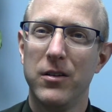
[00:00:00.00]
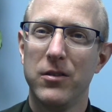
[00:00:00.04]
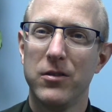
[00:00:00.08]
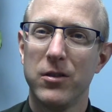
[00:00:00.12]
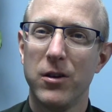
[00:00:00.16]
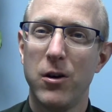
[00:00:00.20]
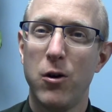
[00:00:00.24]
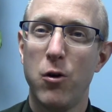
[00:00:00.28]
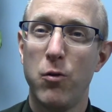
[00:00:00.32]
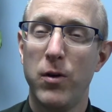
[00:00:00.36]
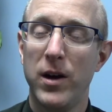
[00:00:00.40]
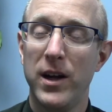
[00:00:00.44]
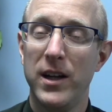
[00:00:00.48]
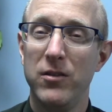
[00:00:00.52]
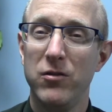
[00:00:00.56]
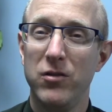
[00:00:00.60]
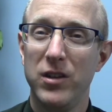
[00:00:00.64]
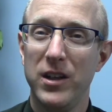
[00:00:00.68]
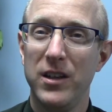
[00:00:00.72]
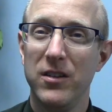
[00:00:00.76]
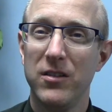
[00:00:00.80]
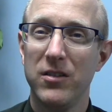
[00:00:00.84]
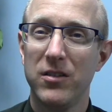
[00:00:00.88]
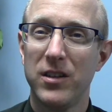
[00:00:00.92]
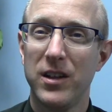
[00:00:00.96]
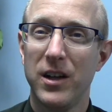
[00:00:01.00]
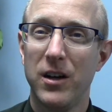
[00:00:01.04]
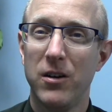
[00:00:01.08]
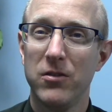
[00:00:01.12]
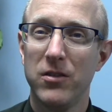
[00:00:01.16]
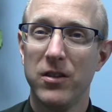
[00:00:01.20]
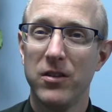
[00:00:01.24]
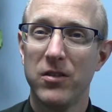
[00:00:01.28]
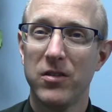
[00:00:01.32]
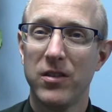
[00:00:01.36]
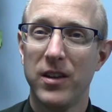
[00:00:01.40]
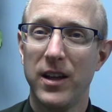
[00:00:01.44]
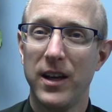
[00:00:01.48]
So when Jesus
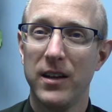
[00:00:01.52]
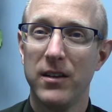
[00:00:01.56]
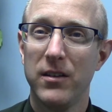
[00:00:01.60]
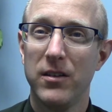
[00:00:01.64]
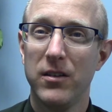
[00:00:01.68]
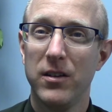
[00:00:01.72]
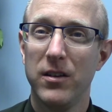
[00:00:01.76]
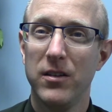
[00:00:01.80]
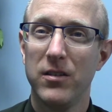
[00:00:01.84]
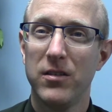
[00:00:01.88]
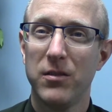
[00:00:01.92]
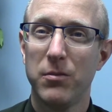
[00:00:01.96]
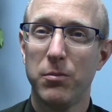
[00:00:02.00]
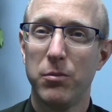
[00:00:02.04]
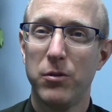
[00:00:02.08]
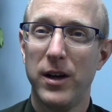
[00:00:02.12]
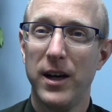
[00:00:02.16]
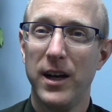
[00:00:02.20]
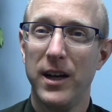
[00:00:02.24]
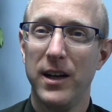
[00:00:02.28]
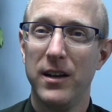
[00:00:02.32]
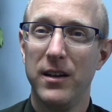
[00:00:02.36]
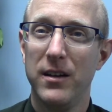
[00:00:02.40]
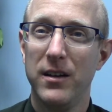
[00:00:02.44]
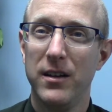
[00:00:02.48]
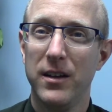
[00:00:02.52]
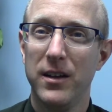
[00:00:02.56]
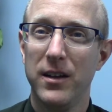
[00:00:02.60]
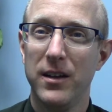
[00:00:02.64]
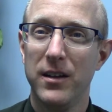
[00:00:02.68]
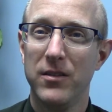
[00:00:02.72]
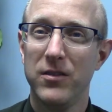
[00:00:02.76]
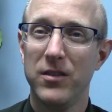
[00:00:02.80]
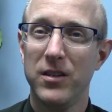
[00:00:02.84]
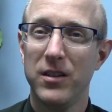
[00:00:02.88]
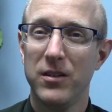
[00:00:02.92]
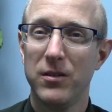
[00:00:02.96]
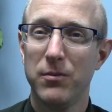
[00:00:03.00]
tells us that this bread
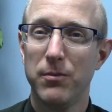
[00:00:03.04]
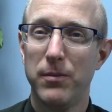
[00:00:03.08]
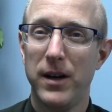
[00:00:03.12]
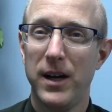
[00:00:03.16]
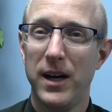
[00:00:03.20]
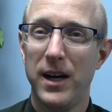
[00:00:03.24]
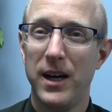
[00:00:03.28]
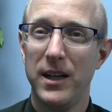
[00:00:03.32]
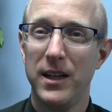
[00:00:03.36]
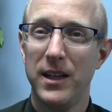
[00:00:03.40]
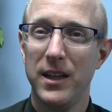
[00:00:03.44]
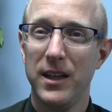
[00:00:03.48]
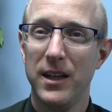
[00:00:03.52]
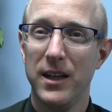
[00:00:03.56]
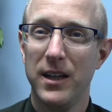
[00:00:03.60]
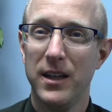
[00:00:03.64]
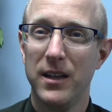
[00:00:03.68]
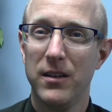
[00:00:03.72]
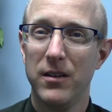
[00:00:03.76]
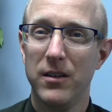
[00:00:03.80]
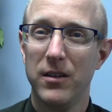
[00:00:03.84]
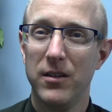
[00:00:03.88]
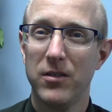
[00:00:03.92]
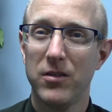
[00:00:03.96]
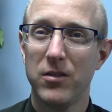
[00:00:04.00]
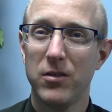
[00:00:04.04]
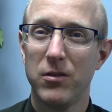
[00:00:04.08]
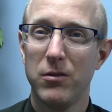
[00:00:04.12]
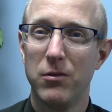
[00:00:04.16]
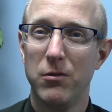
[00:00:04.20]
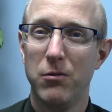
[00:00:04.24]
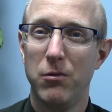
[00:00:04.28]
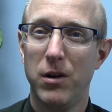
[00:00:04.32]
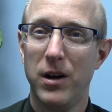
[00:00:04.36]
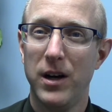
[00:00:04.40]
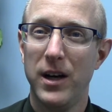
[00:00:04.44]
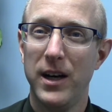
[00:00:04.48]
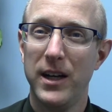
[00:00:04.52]
is his body and this
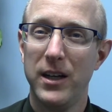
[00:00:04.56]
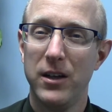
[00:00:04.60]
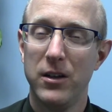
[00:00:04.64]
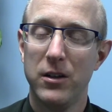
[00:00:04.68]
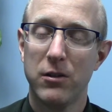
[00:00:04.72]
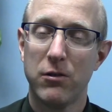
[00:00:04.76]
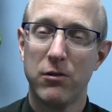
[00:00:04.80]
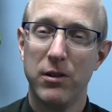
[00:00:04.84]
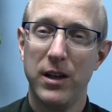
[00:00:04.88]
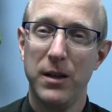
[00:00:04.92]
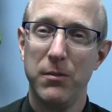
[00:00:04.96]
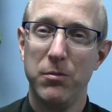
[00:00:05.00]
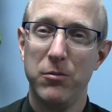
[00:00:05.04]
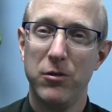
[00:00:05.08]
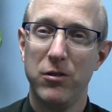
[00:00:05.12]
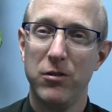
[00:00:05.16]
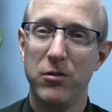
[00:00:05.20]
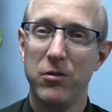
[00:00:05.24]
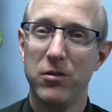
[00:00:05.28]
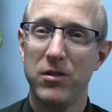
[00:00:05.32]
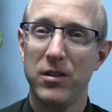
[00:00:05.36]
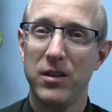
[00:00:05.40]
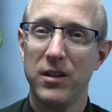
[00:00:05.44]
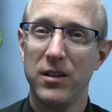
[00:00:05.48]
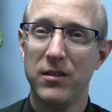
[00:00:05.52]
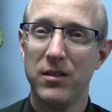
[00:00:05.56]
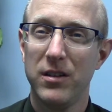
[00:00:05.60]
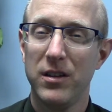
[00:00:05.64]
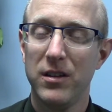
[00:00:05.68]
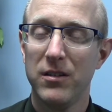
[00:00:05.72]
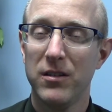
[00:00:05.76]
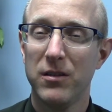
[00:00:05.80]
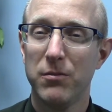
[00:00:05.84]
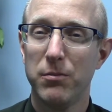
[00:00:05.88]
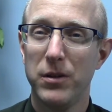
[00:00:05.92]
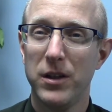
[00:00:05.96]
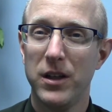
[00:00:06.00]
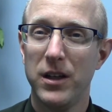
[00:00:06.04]
wine or grape juice is
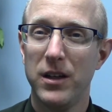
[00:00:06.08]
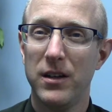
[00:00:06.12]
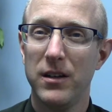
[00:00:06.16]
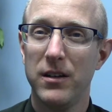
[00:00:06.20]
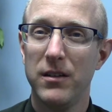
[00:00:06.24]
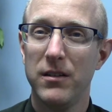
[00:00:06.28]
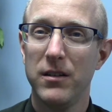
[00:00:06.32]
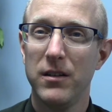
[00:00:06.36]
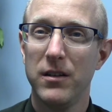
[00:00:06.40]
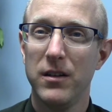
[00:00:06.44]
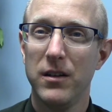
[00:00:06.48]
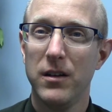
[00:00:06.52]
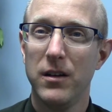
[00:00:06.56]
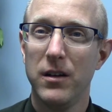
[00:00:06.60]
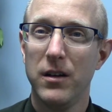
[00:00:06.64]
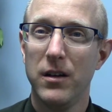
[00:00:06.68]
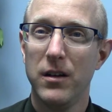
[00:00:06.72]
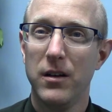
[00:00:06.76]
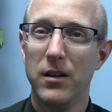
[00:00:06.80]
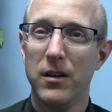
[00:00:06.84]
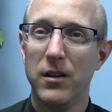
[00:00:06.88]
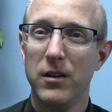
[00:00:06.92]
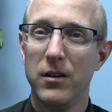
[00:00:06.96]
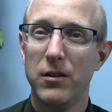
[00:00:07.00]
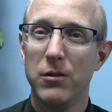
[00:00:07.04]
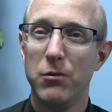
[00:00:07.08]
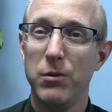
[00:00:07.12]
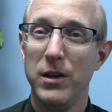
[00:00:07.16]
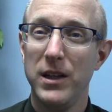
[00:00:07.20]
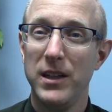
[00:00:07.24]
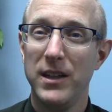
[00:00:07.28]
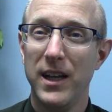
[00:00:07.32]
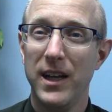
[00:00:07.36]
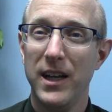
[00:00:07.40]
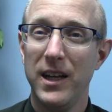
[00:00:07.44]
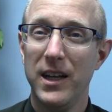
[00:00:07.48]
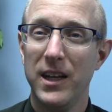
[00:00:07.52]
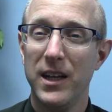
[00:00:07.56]
his blood,
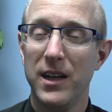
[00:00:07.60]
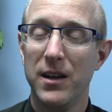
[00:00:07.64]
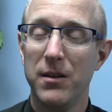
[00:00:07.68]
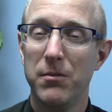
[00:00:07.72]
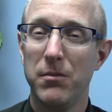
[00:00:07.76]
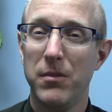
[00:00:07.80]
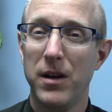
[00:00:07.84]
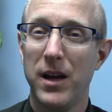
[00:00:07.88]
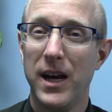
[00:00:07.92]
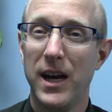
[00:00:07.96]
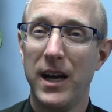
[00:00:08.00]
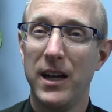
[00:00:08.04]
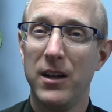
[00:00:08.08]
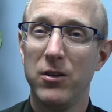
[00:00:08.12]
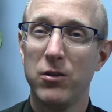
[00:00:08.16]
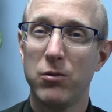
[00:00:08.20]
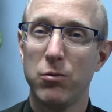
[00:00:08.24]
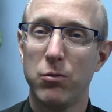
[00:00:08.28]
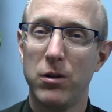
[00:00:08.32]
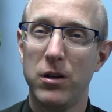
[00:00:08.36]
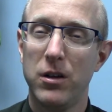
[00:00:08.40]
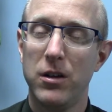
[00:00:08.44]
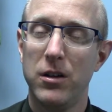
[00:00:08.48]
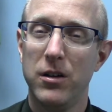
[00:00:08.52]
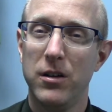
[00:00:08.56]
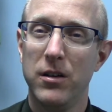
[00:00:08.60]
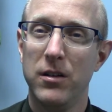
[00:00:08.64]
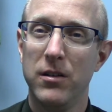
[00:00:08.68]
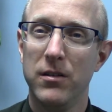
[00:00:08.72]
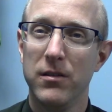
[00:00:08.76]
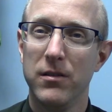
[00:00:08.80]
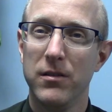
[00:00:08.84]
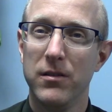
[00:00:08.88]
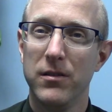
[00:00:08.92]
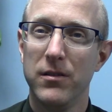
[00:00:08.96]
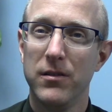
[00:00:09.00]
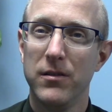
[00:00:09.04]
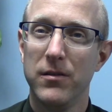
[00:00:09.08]
we take him at his word.
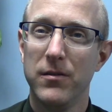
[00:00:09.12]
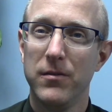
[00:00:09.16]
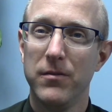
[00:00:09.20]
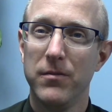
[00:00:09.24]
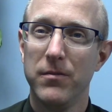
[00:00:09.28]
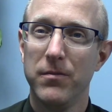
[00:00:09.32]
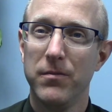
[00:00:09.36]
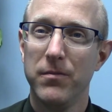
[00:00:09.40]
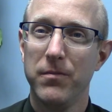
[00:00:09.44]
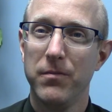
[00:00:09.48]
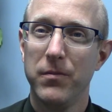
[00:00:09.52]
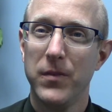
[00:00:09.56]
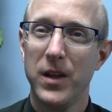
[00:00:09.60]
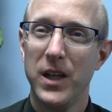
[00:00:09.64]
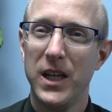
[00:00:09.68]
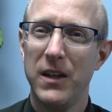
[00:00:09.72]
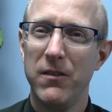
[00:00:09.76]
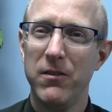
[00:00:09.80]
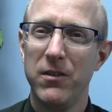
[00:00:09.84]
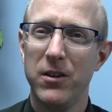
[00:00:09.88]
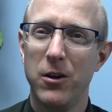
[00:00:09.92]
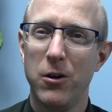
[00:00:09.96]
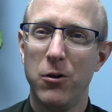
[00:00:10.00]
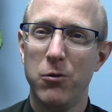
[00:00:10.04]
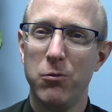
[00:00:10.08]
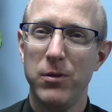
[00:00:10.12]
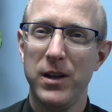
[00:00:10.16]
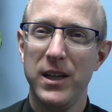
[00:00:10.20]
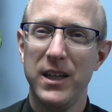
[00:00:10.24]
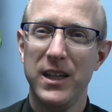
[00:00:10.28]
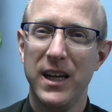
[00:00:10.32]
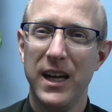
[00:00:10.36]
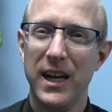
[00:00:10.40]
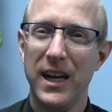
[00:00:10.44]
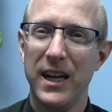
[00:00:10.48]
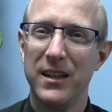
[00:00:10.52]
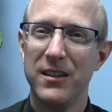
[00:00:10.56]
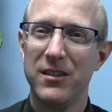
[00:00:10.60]
That even though we
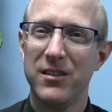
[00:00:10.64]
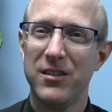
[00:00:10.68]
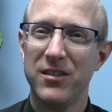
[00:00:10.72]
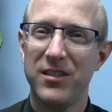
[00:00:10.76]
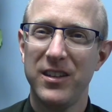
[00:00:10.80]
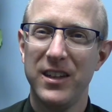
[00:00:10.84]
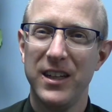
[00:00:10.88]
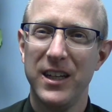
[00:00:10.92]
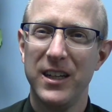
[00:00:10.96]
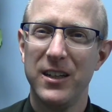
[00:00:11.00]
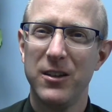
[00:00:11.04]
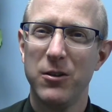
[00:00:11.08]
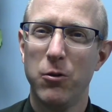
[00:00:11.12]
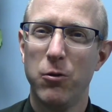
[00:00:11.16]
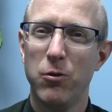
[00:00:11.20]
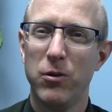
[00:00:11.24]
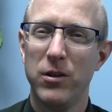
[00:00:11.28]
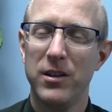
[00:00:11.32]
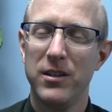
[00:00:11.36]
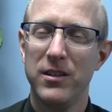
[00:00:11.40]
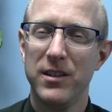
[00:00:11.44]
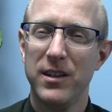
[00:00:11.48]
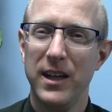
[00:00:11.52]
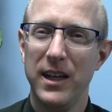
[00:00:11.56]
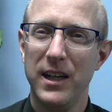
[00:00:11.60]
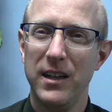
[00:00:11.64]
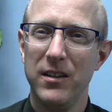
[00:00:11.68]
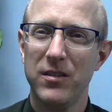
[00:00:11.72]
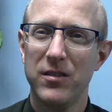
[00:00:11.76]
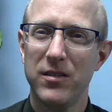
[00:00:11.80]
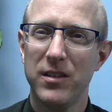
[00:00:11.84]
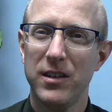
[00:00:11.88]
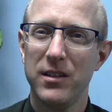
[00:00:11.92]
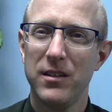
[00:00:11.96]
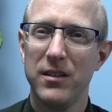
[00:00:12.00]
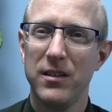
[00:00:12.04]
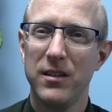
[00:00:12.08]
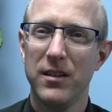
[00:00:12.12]
can't see it or
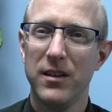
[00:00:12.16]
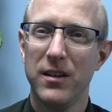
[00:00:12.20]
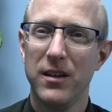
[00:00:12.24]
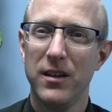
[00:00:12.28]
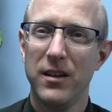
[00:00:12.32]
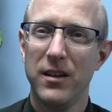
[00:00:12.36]
taste it,